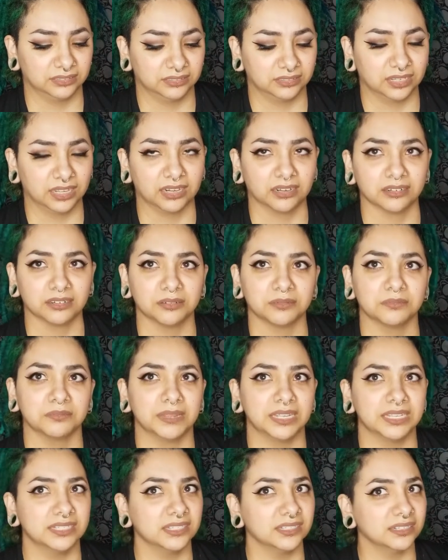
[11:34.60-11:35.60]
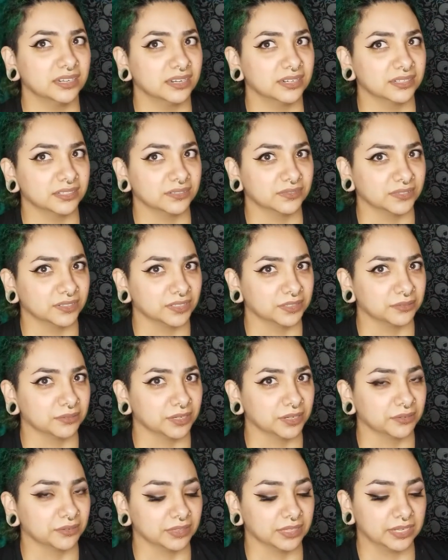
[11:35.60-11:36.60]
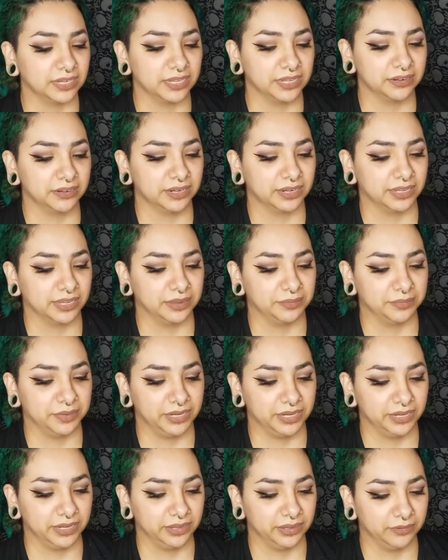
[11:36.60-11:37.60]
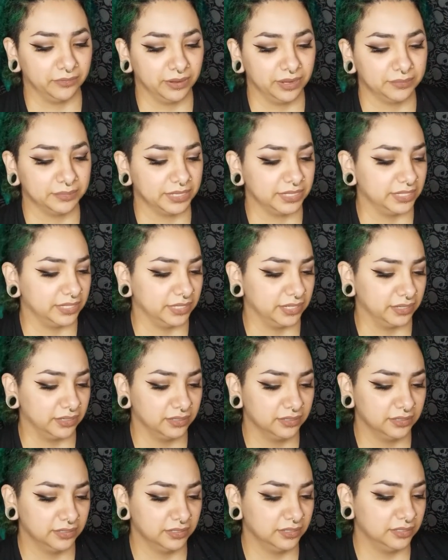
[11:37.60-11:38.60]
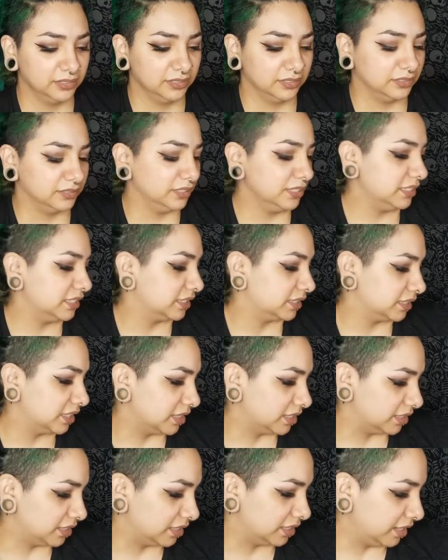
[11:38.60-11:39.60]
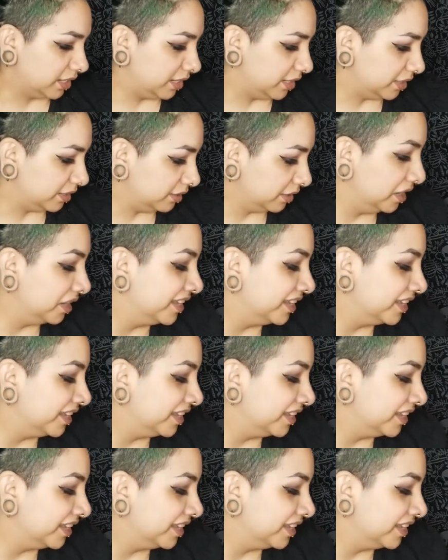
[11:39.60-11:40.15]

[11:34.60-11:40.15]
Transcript: I don't know, makes it not as fun to work with. And here I am knitting. Why am I knitting? This is not a knitting.